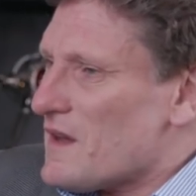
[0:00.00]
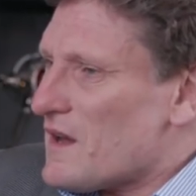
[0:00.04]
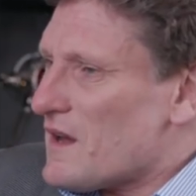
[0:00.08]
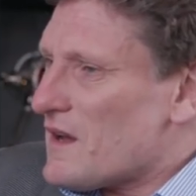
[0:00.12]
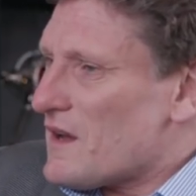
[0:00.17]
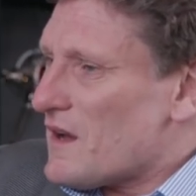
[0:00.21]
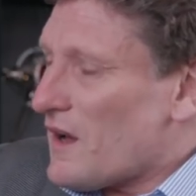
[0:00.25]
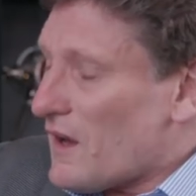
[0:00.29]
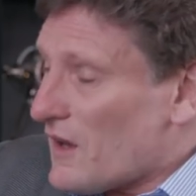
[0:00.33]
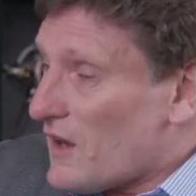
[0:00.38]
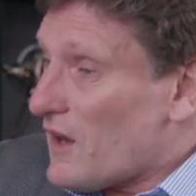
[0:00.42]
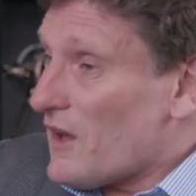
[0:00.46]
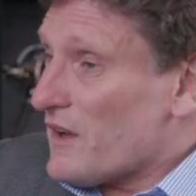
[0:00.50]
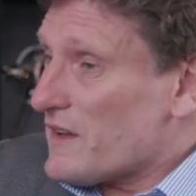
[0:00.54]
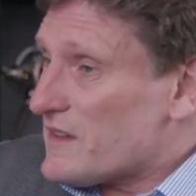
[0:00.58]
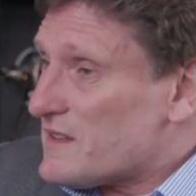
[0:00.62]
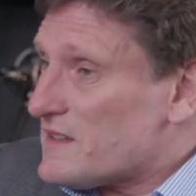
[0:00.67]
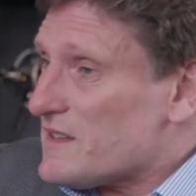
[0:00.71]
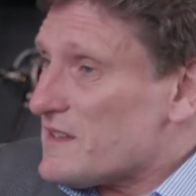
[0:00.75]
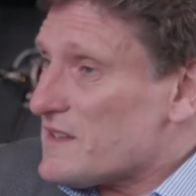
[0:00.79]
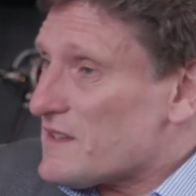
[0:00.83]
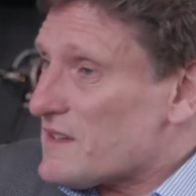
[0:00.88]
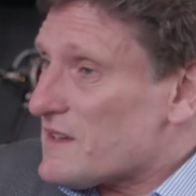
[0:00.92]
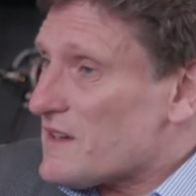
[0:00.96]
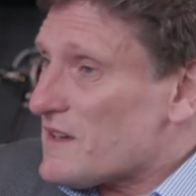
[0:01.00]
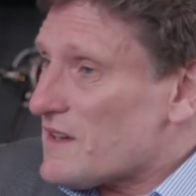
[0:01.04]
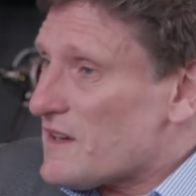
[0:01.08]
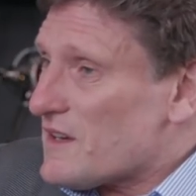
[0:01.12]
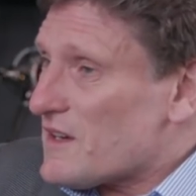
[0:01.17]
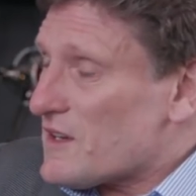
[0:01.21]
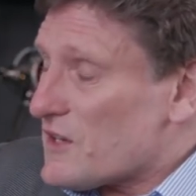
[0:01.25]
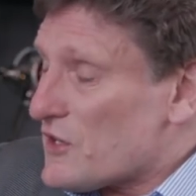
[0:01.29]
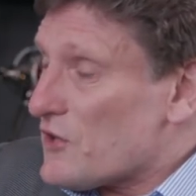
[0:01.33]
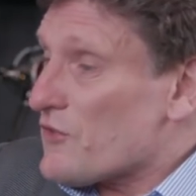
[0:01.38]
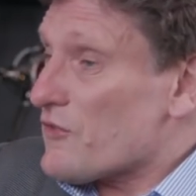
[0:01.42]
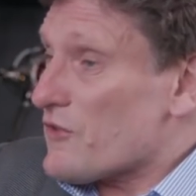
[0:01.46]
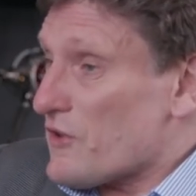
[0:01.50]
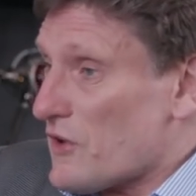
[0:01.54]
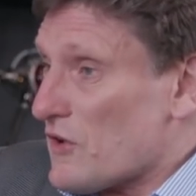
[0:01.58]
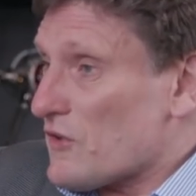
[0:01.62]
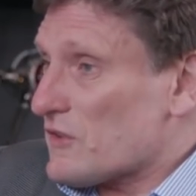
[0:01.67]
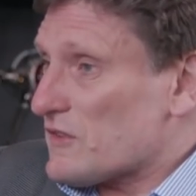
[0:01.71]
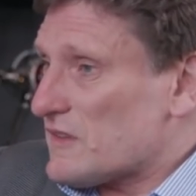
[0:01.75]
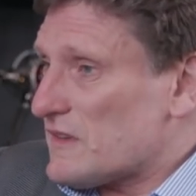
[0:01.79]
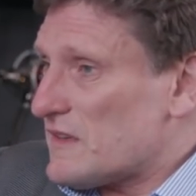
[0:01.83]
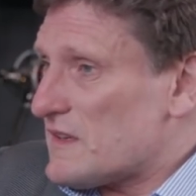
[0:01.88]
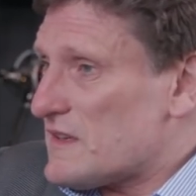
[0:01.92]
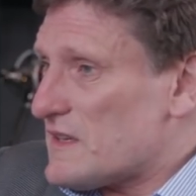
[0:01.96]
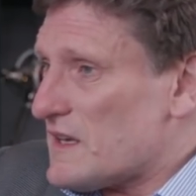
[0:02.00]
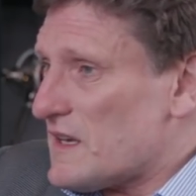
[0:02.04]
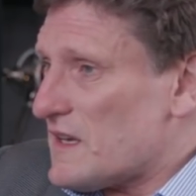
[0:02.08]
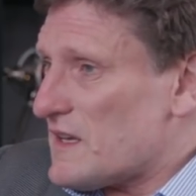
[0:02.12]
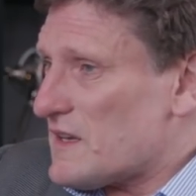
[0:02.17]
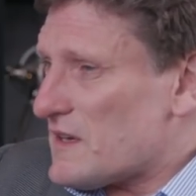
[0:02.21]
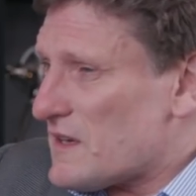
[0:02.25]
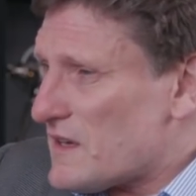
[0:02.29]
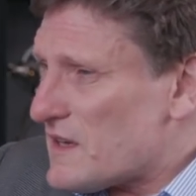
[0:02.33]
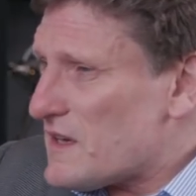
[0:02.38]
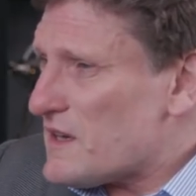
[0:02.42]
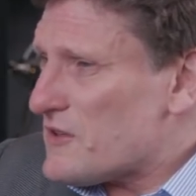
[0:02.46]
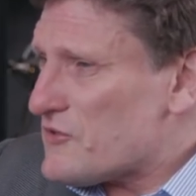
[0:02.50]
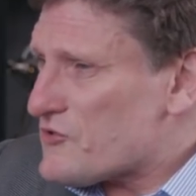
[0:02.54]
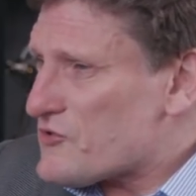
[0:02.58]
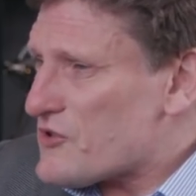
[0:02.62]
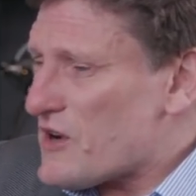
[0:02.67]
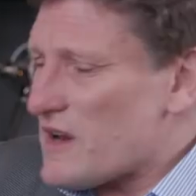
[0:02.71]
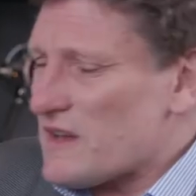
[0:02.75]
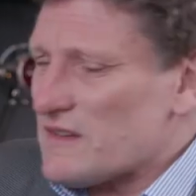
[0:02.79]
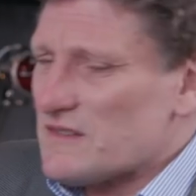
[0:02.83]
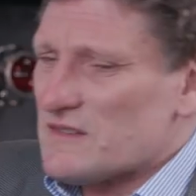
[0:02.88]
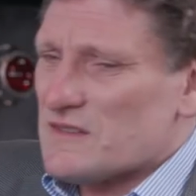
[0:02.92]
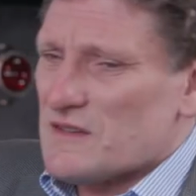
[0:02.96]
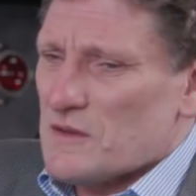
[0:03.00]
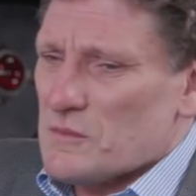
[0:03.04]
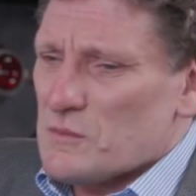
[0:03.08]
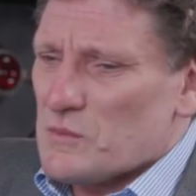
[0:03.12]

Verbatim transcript: uh, alighted a, uh, a, curiosity and an interest.